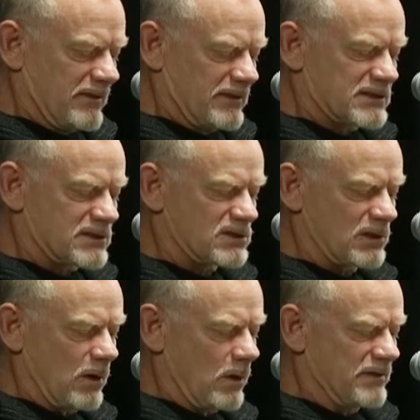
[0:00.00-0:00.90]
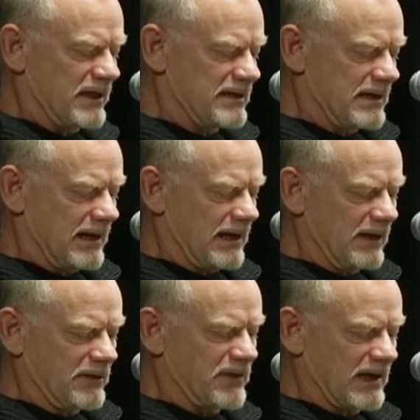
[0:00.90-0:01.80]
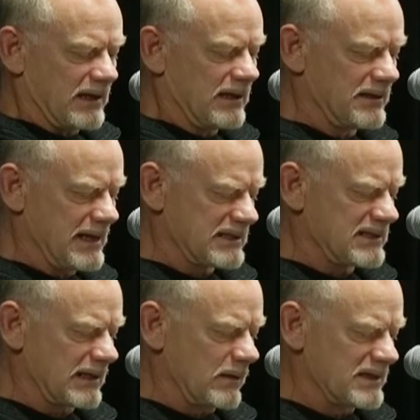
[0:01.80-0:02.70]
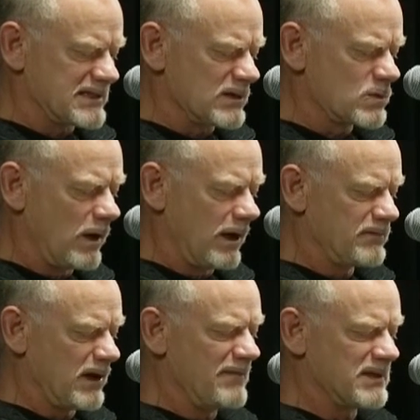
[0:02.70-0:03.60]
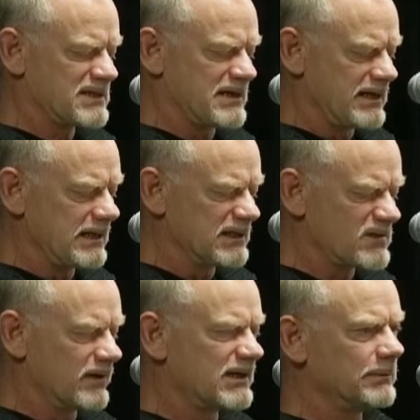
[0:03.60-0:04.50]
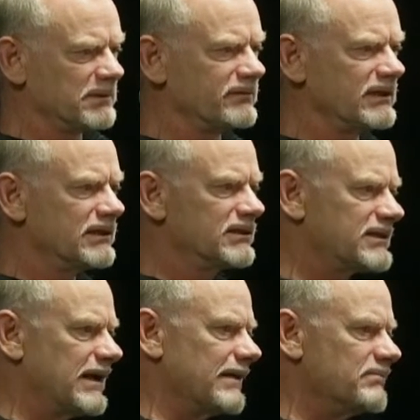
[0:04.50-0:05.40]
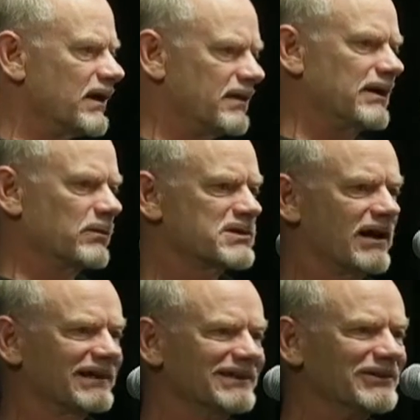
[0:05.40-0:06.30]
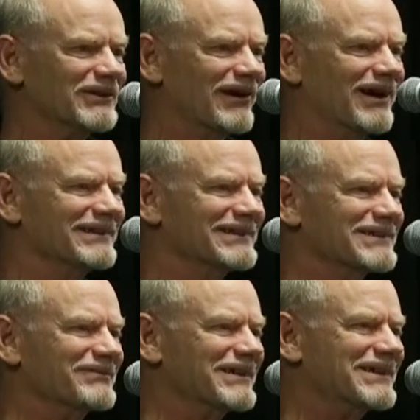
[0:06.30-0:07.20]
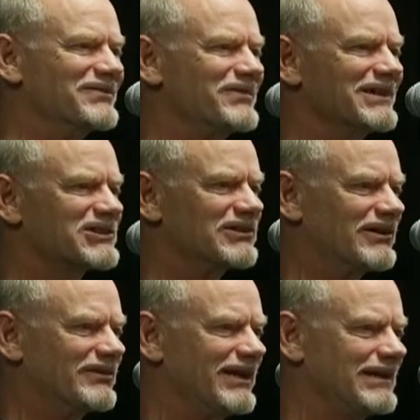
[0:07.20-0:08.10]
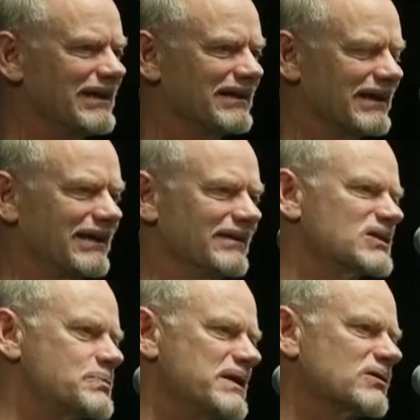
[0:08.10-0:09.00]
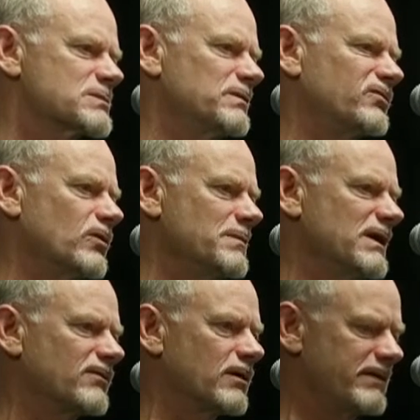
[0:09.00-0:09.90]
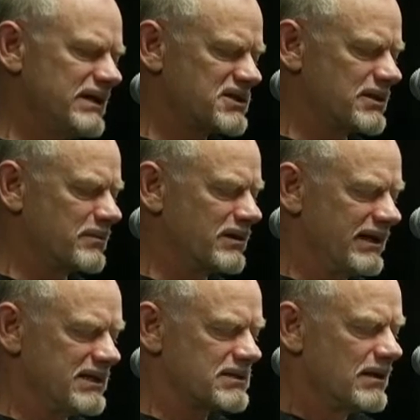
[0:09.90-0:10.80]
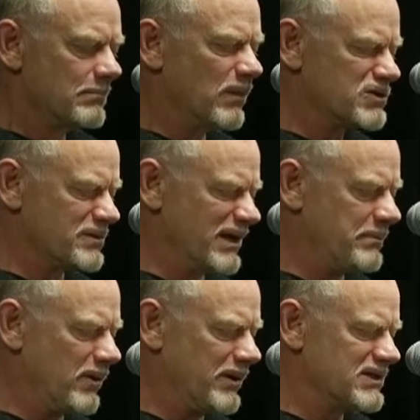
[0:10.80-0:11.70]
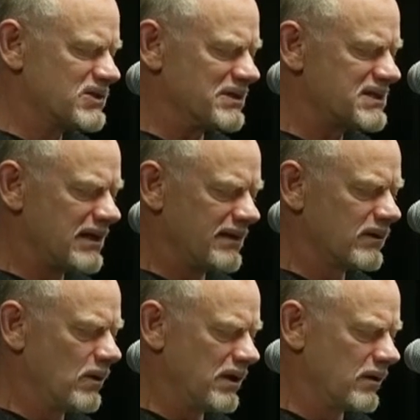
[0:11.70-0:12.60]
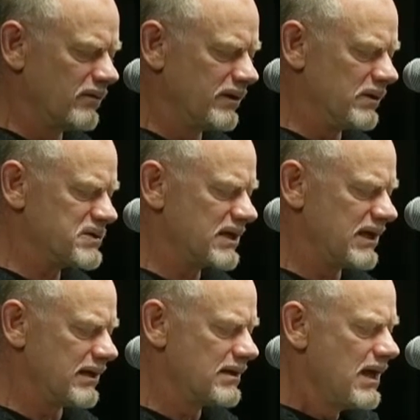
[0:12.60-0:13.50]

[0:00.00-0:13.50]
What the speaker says: So then next thing I want to say is, well, you know, I've been studying this for a couple of years, and we're talking to an audience of the convinced already, and again, the speakers before me have already summarized most of my points, so instead of going over those again,